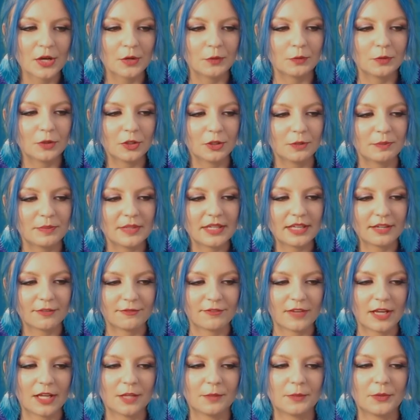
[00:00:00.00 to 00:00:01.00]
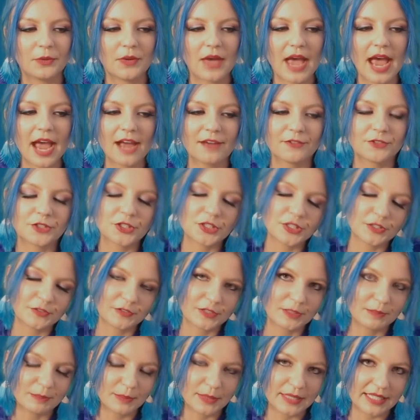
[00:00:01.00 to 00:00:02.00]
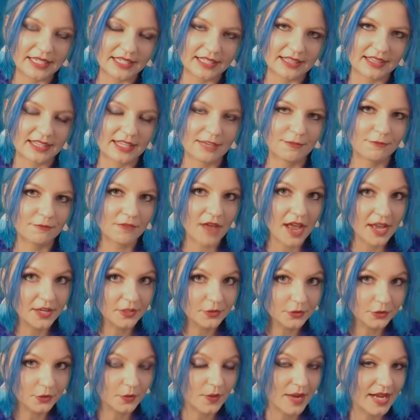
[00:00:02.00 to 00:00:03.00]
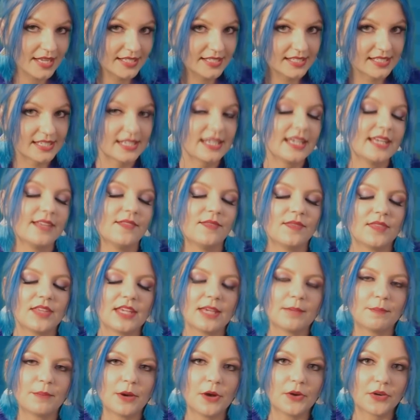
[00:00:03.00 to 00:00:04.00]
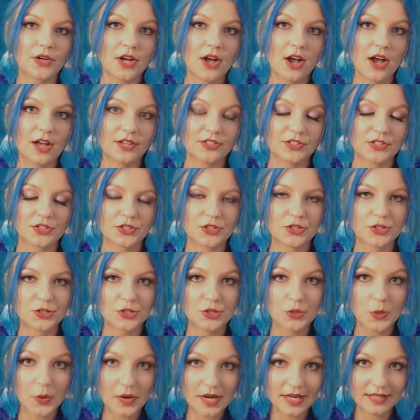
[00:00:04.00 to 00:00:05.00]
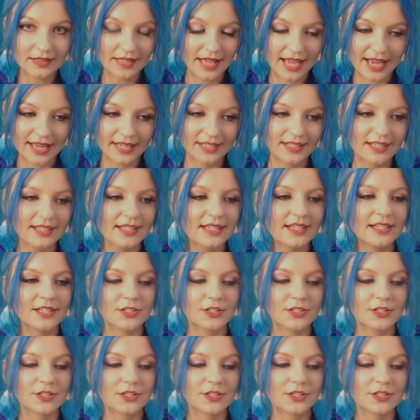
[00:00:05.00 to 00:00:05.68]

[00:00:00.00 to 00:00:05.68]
will be available after you've completed the final quest in the Pocahontas storyline,